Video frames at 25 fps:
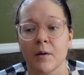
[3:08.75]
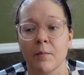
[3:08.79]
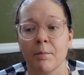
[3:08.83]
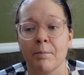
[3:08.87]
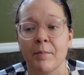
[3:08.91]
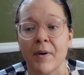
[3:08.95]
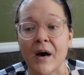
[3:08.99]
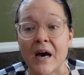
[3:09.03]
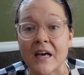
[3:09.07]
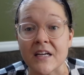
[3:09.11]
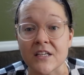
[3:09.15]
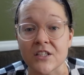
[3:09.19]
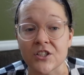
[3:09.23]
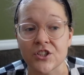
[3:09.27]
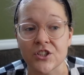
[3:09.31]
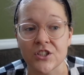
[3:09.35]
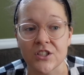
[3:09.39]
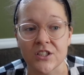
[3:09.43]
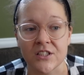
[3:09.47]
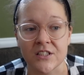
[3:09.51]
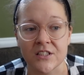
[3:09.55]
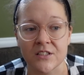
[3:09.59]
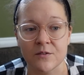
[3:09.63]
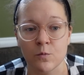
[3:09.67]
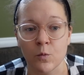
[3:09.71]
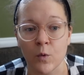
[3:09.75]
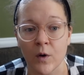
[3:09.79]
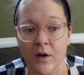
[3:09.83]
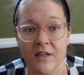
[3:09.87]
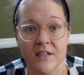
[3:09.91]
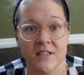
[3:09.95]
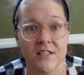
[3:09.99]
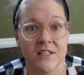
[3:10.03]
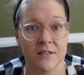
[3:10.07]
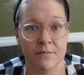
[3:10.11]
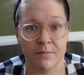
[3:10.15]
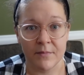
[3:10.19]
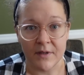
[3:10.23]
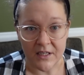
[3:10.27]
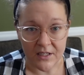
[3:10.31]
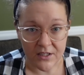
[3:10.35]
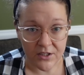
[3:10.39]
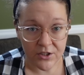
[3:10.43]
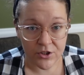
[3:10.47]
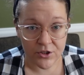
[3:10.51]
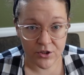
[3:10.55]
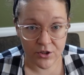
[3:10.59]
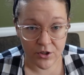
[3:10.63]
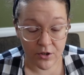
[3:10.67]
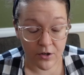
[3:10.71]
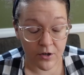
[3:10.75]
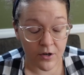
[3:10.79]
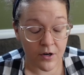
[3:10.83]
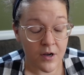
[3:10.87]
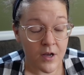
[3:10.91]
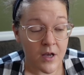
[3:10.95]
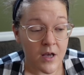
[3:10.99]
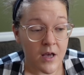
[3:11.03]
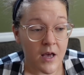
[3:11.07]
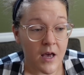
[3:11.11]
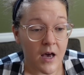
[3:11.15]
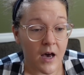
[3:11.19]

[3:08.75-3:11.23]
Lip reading: but she wanted to make sure.